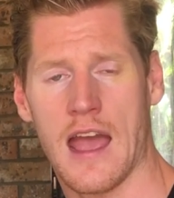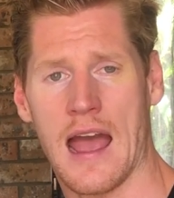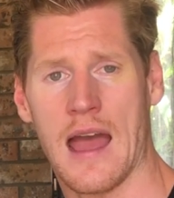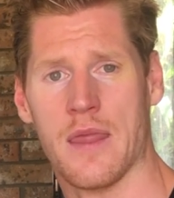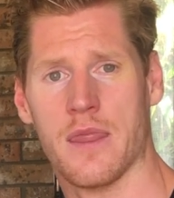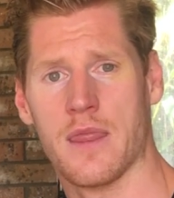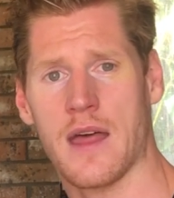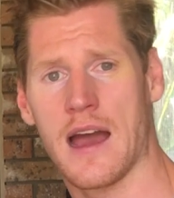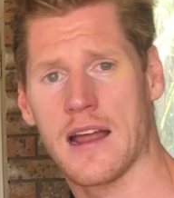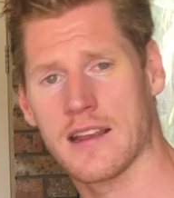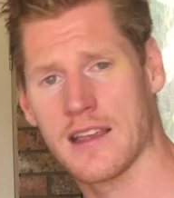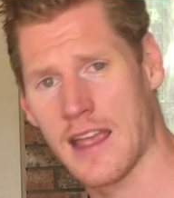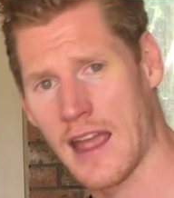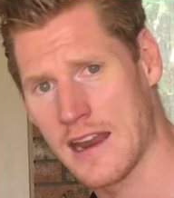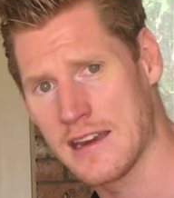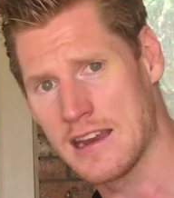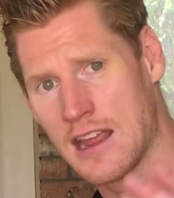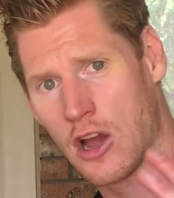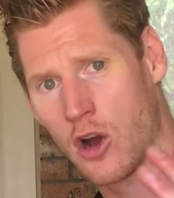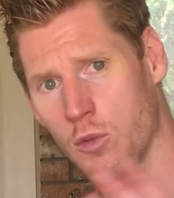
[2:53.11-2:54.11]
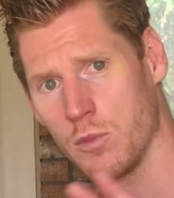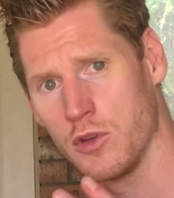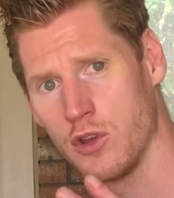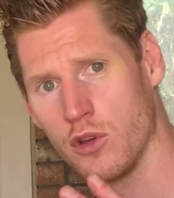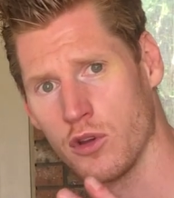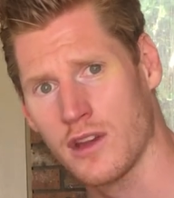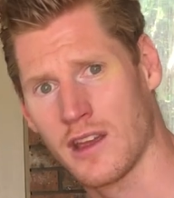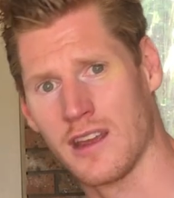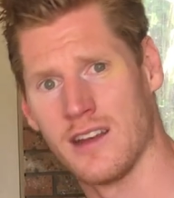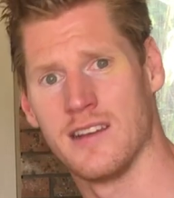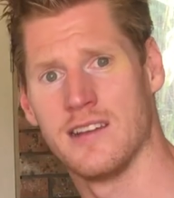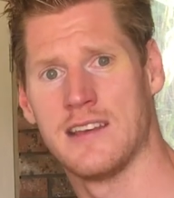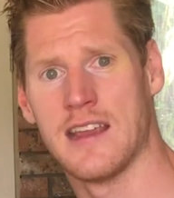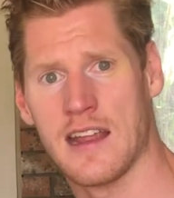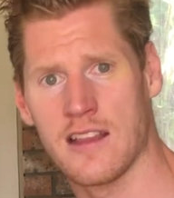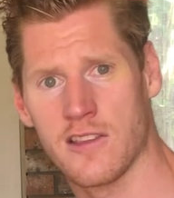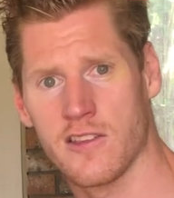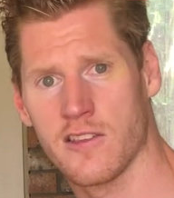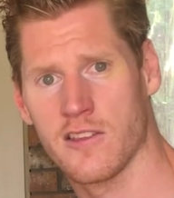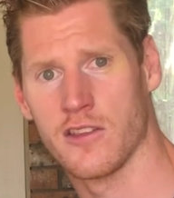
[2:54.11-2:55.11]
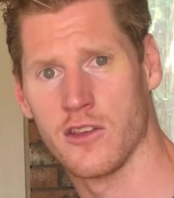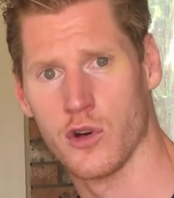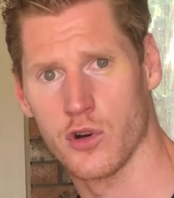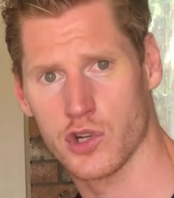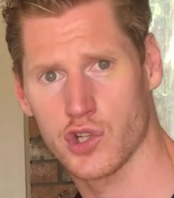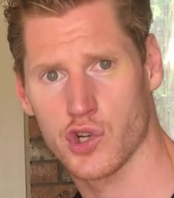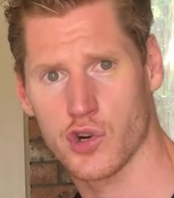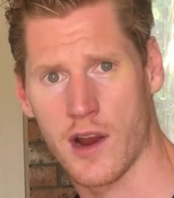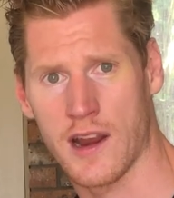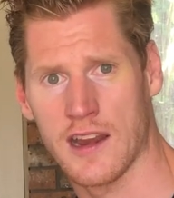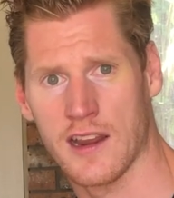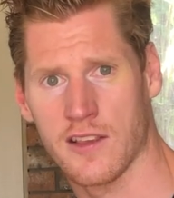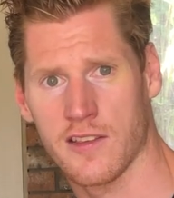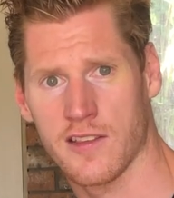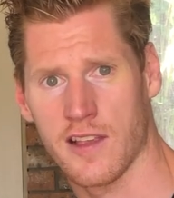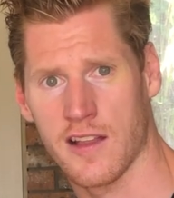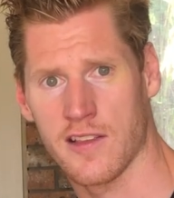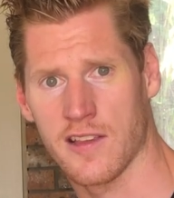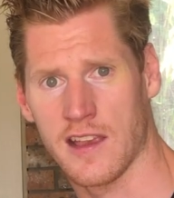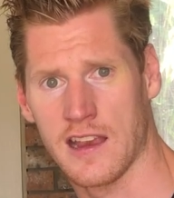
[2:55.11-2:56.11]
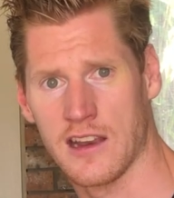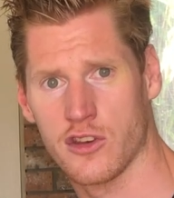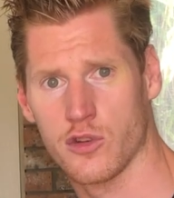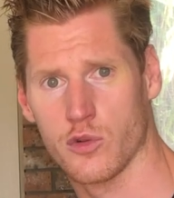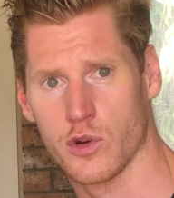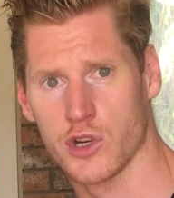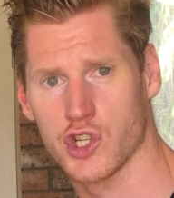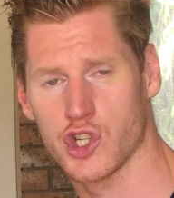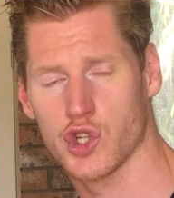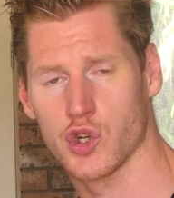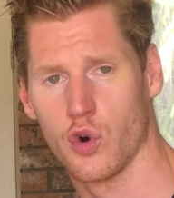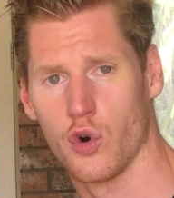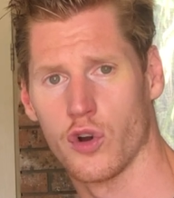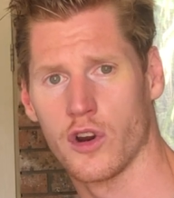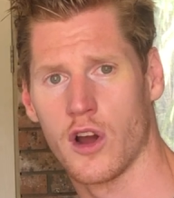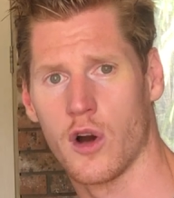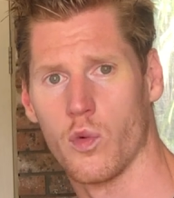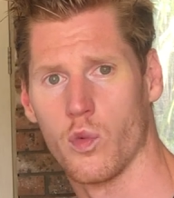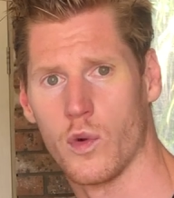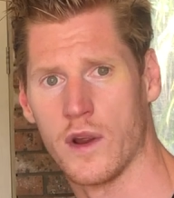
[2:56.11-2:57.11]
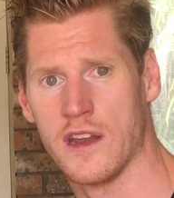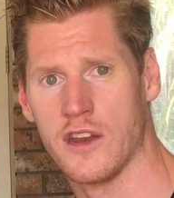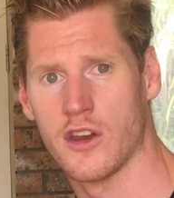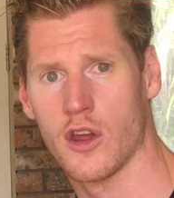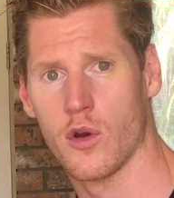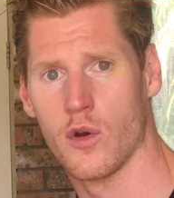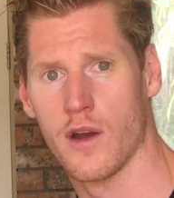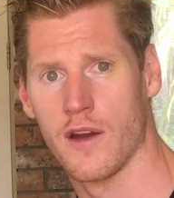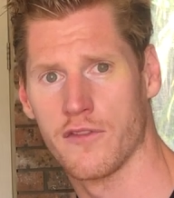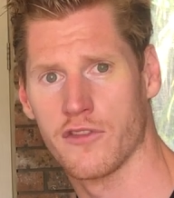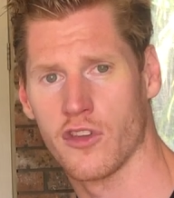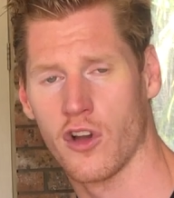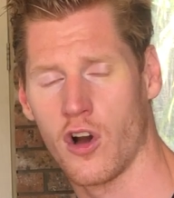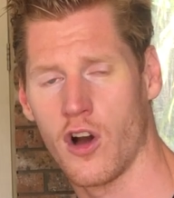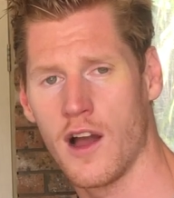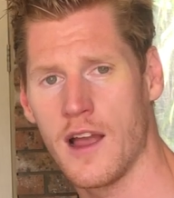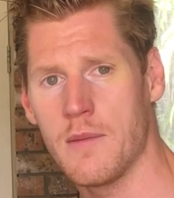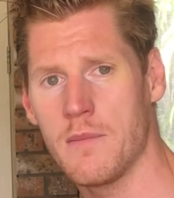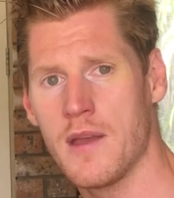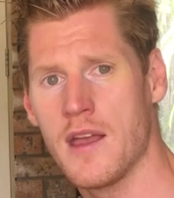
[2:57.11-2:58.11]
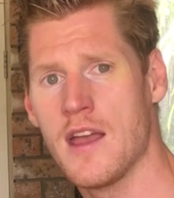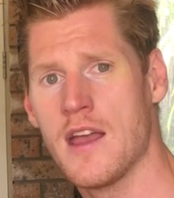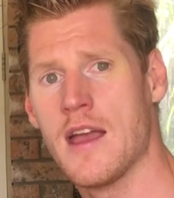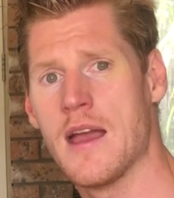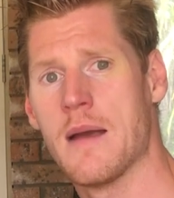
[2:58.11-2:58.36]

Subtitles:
and that can help you condense your training sets into a shorter window of time.